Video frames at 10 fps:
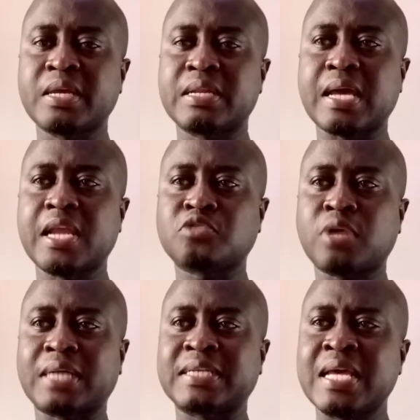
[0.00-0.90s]
Now let's look
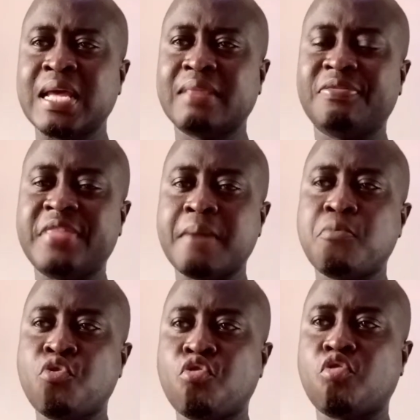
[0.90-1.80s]
at
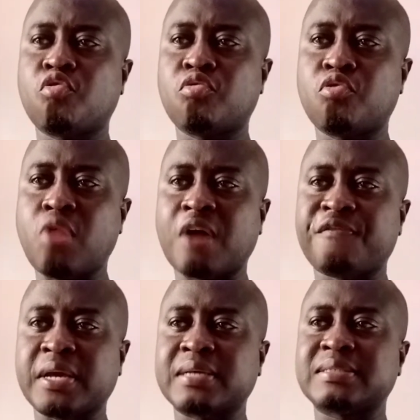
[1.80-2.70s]

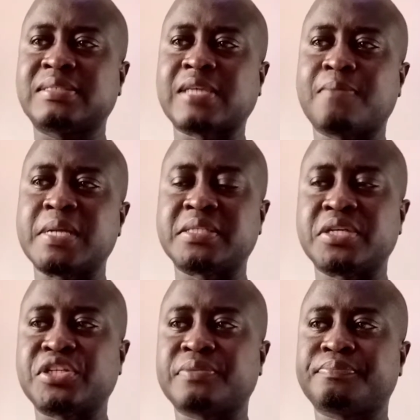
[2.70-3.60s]
demographic segmentation.